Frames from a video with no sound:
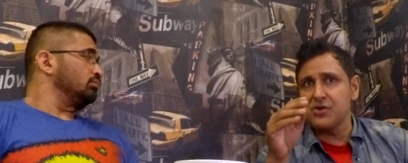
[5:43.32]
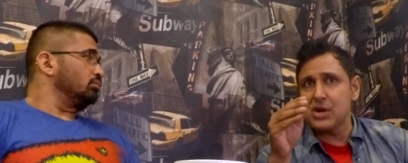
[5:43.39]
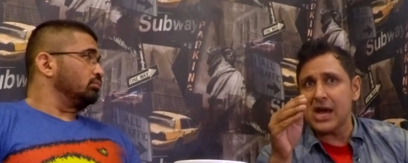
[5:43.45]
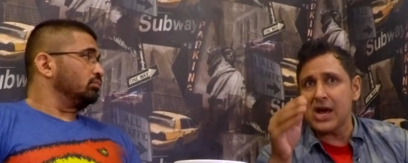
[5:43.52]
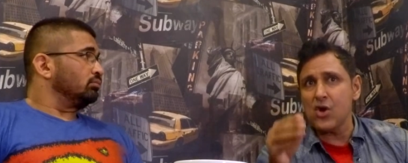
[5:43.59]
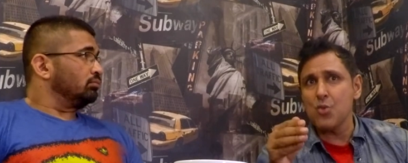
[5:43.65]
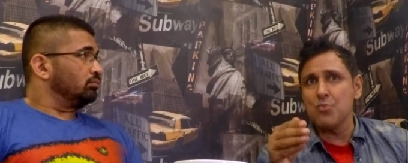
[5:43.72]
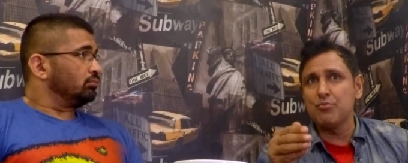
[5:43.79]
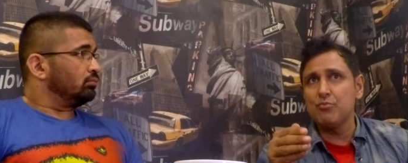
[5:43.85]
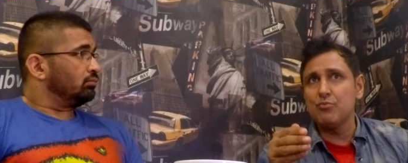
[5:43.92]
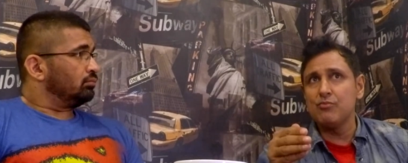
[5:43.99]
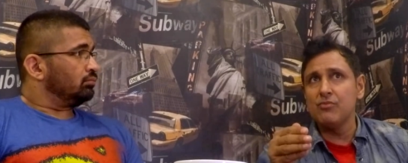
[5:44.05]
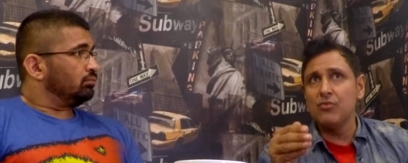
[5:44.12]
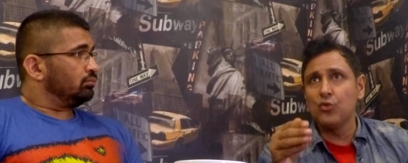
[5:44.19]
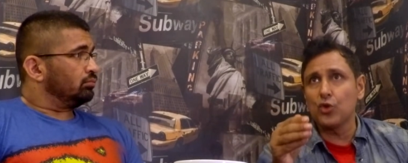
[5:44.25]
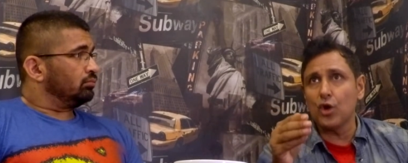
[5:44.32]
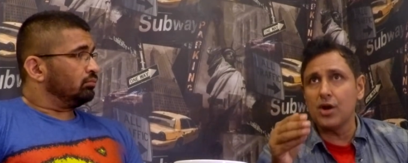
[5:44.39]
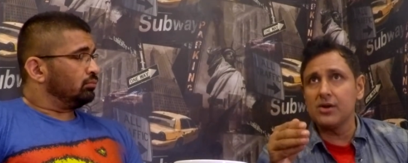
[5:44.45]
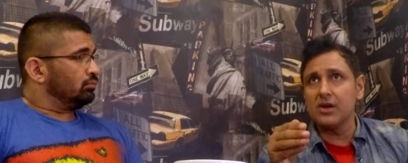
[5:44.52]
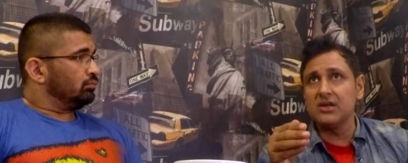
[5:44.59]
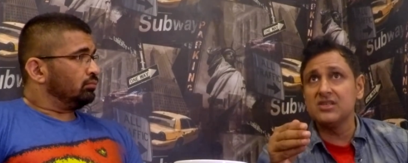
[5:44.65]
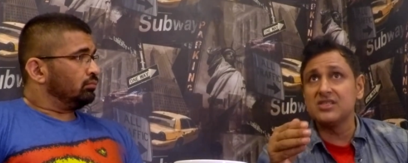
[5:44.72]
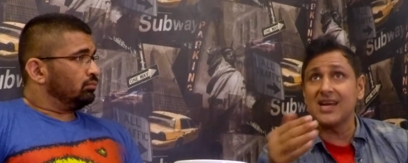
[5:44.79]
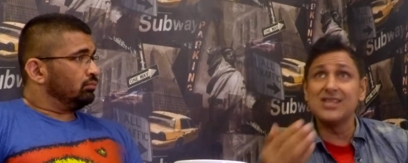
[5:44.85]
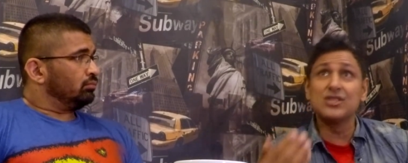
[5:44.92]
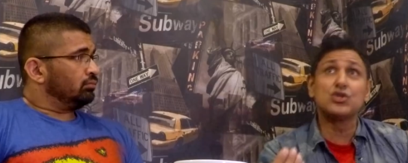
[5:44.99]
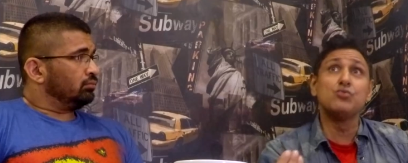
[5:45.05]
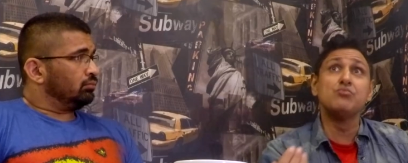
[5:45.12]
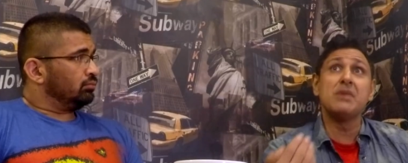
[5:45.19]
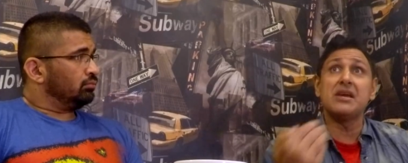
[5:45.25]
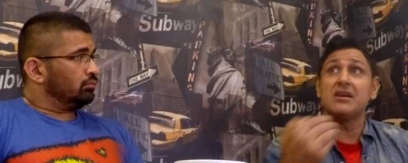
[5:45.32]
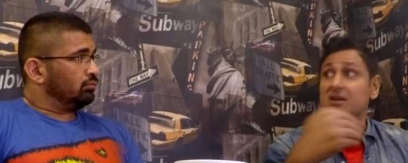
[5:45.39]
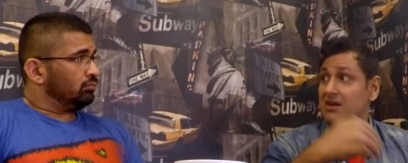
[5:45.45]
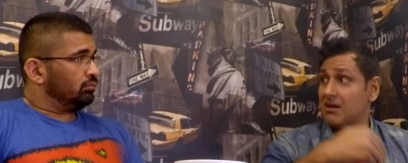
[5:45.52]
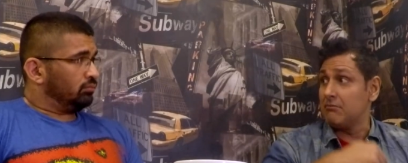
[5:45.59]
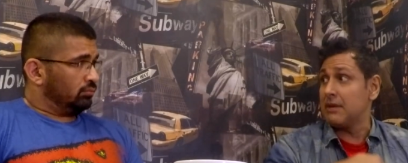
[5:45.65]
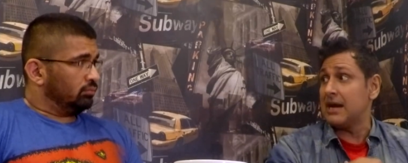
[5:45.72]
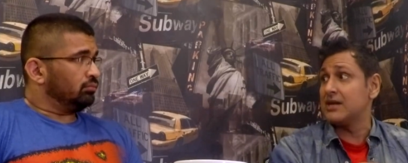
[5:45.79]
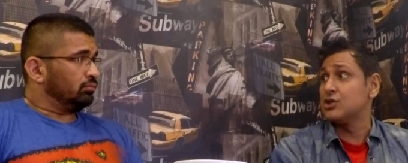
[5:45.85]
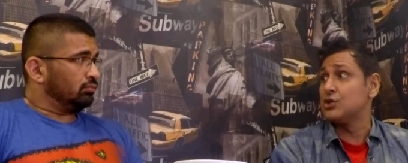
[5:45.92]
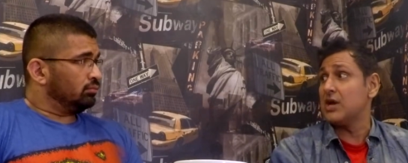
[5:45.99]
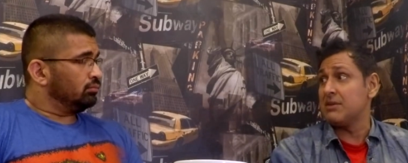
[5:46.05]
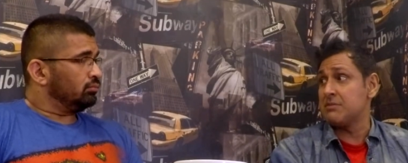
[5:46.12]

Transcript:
Speaker 1: now Ronda decides to make a comeback to